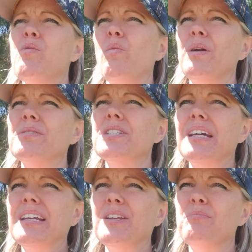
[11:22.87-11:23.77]
We were
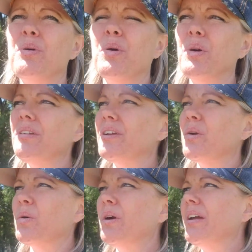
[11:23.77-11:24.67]
stuck in Portland,
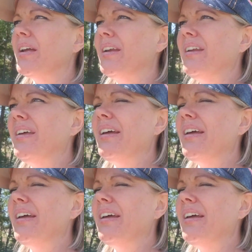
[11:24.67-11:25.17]
Oregon.